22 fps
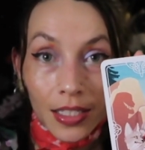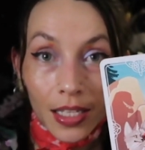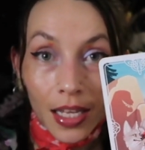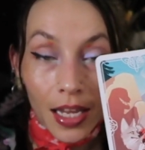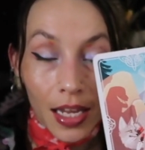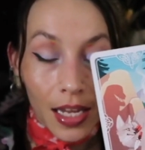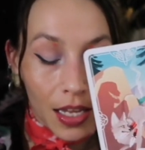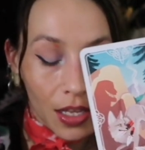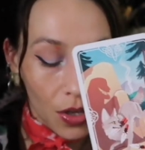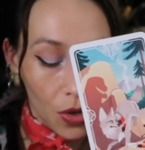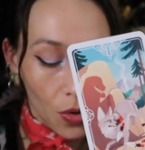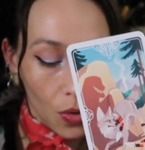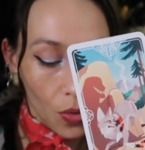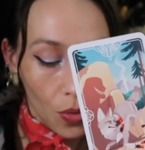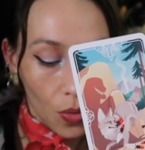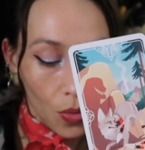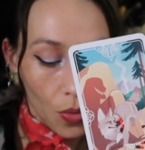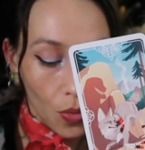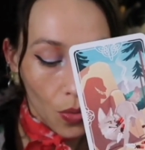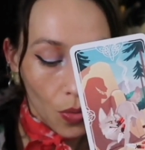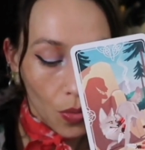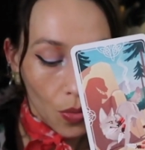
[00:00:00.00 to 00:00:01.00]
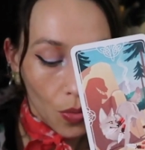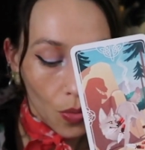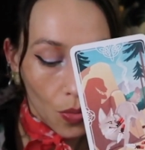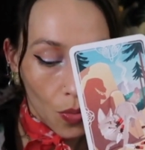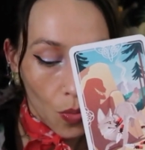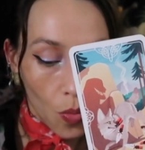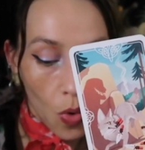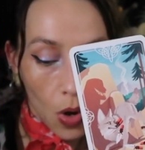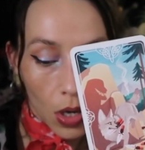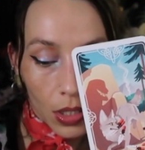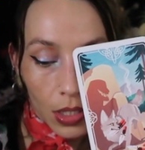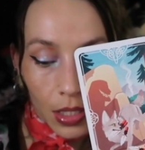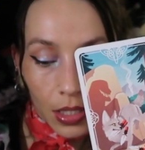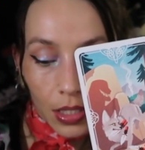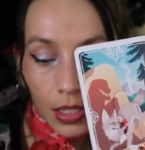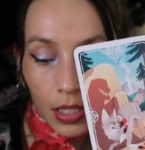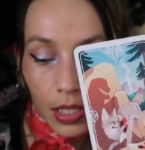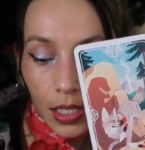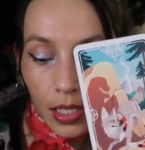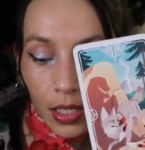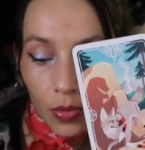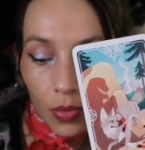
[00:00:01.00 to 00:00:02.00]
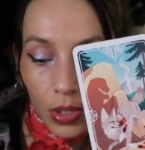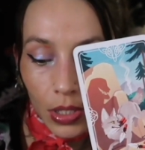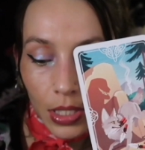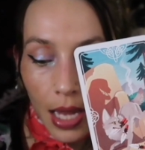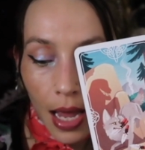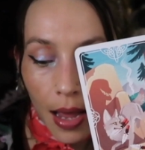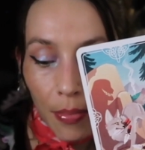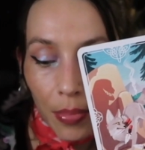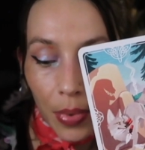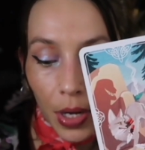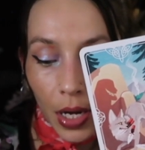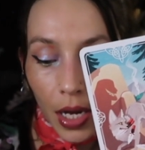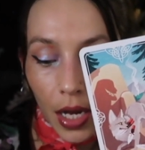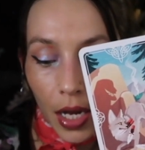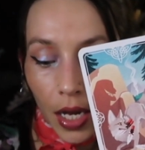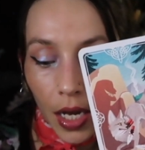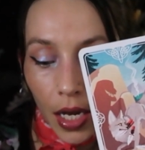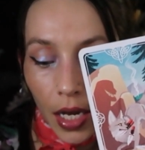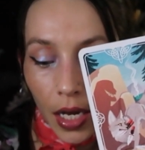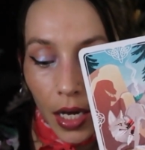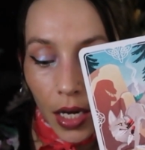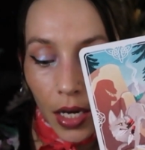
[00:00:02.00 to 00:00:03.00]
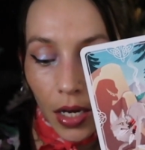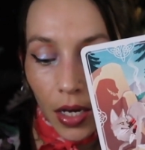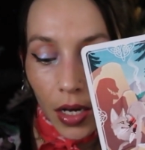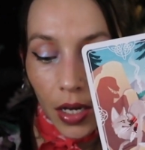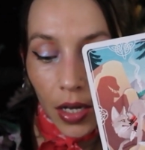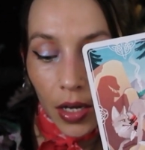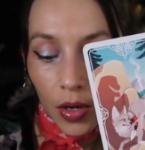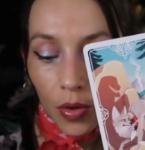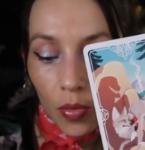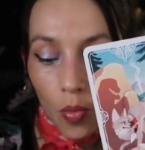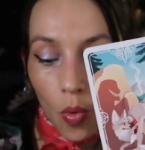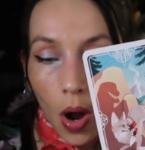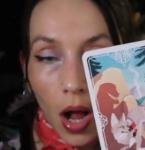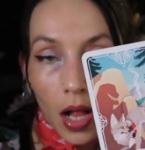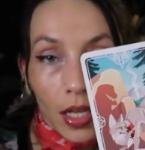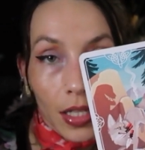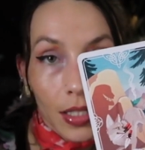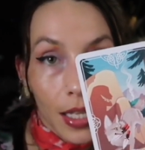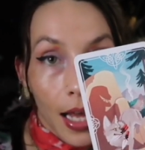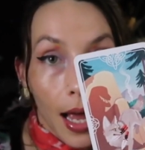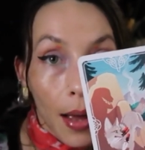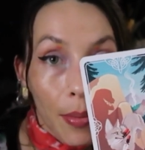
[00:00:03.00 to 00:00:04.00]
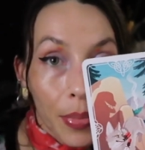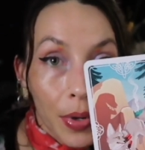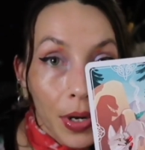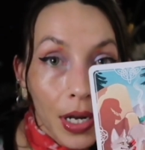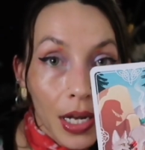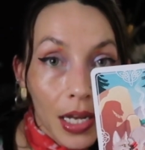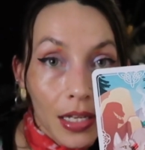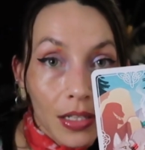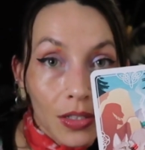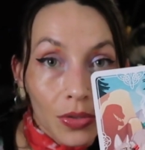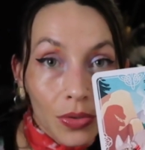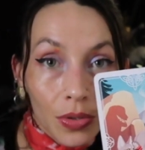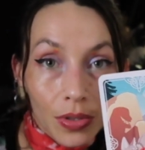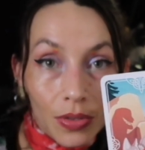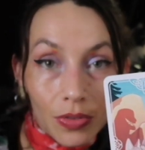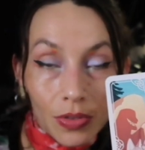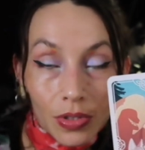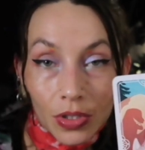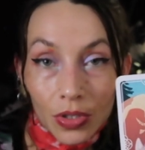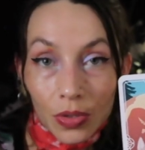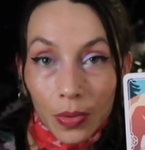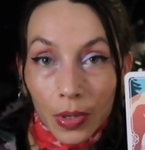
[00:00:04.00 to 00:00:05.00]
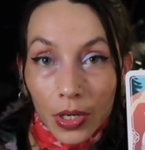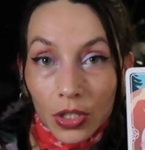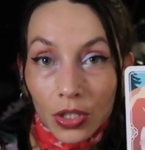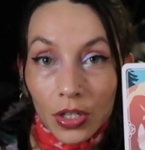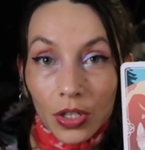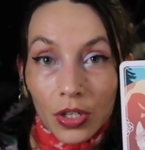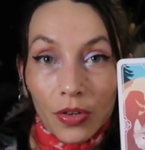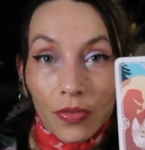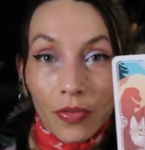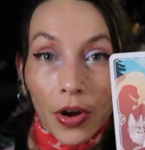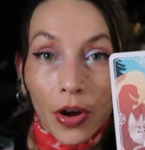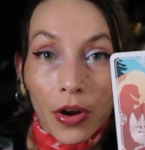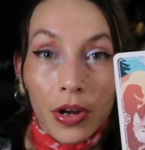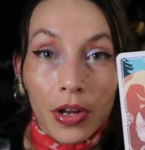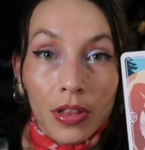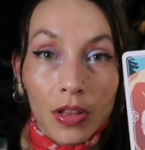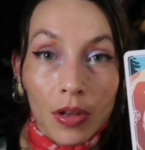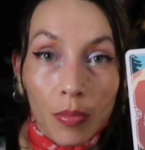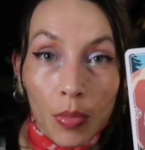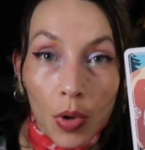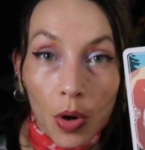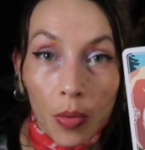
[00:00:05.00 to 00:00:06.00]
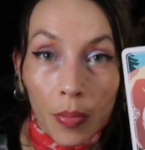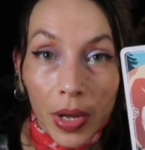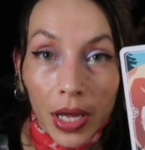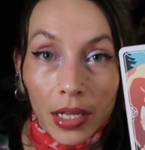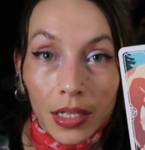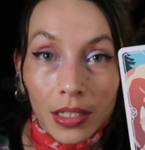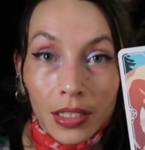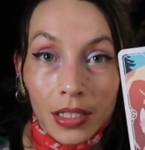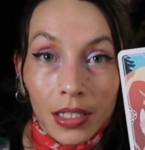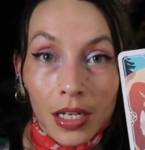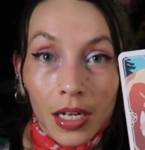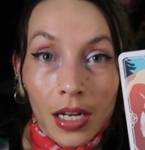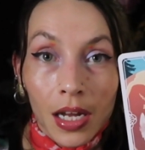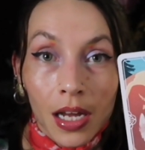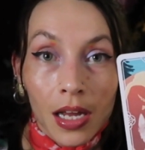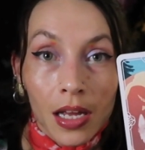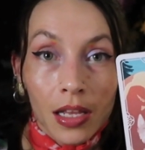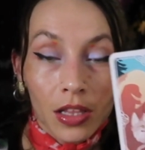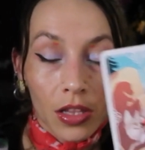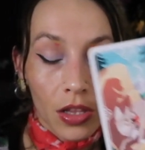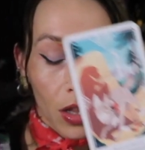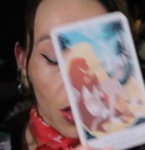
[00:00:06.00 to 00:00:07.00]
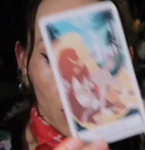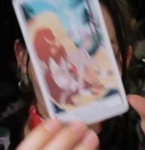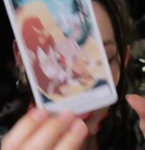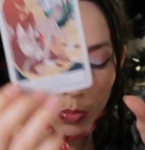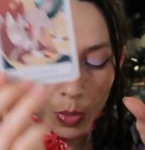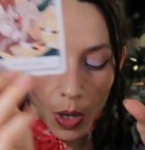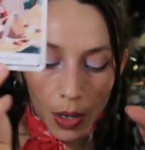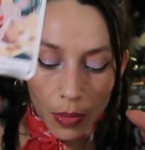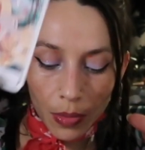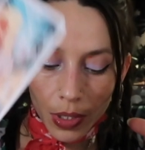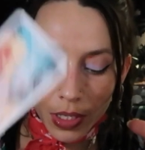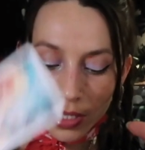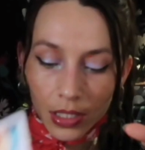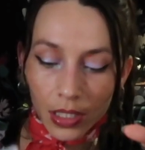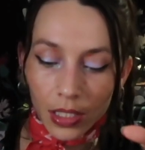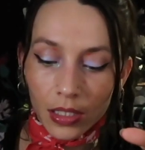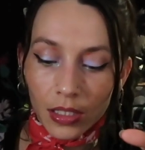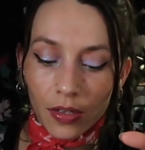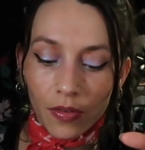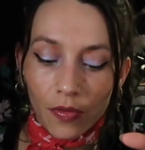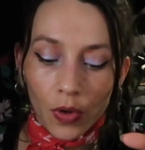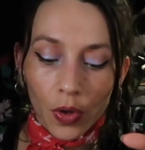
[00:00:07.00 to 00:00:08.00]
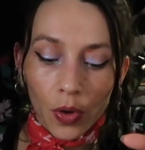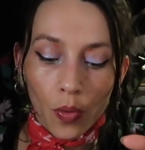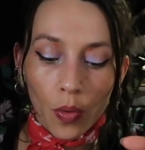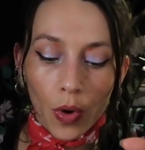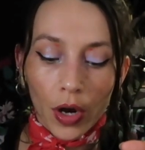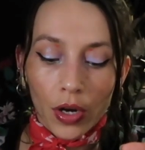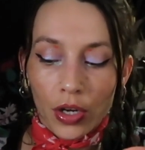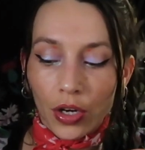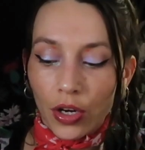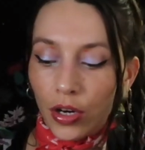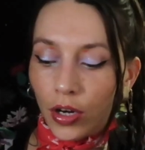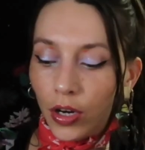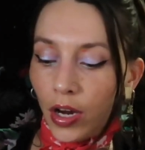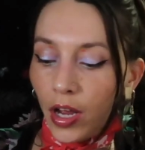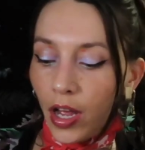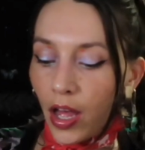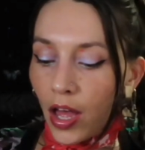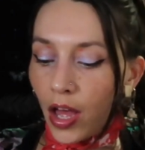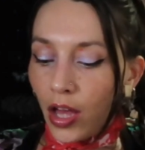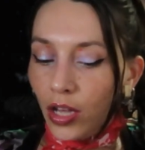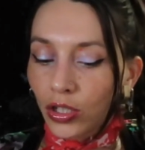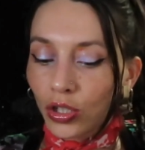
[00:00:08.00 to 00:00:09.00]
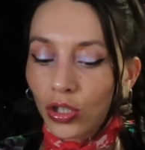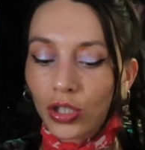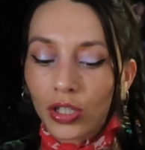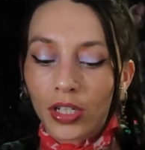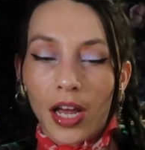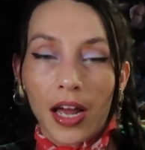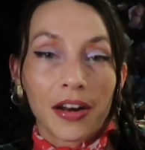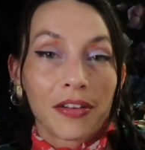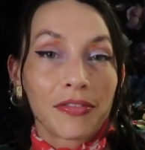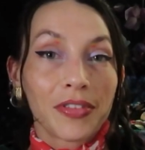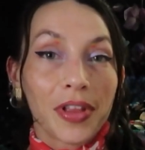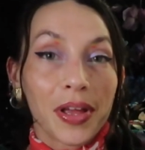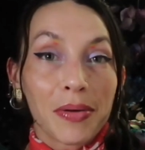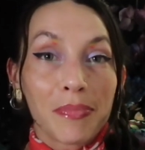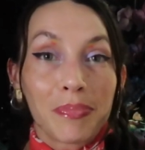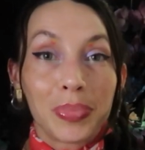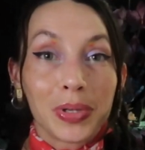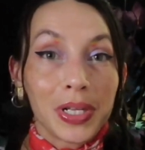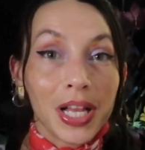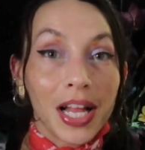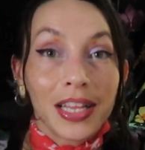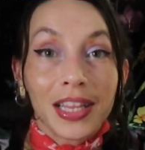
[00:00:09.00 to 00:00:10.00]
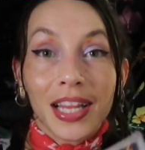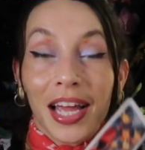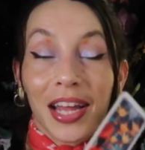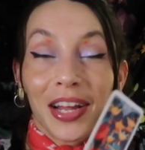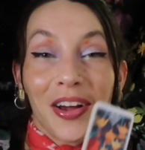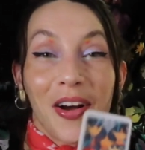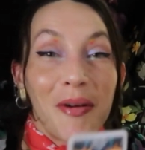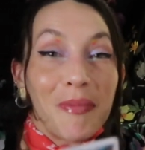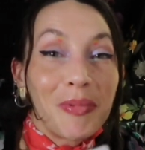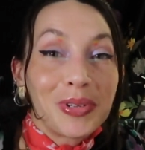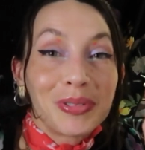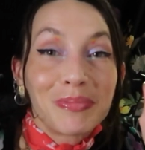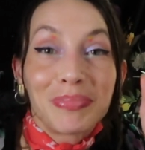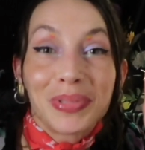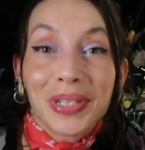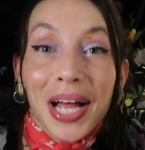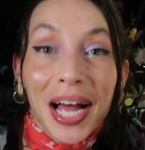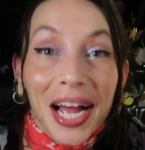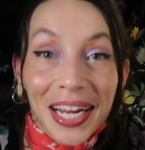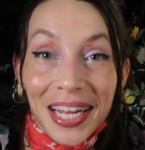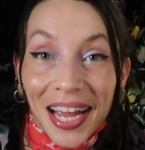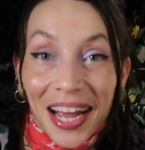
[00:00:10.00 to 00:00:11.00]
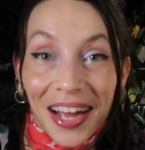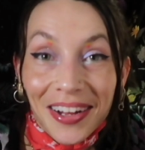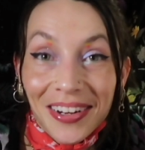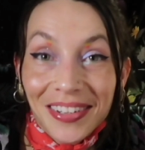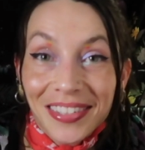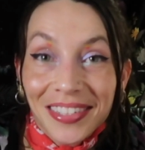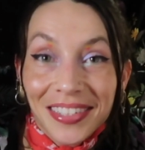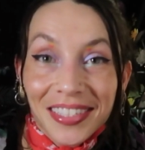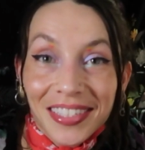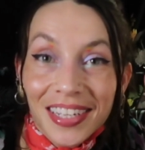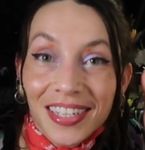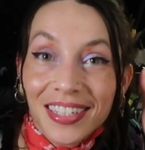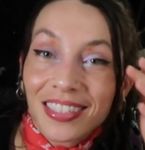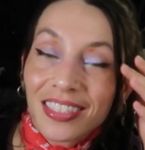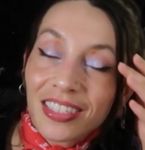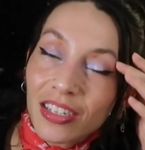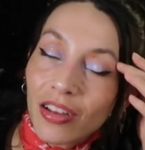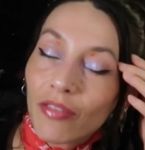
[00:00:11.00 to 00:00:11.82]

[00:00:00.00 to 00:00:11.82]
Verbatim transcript: Like, you want to see what's happening while it's happening, sort of situation. You're very in the moment. There's probably a sense of you where you're just kind of like bl like almost black out in a sense.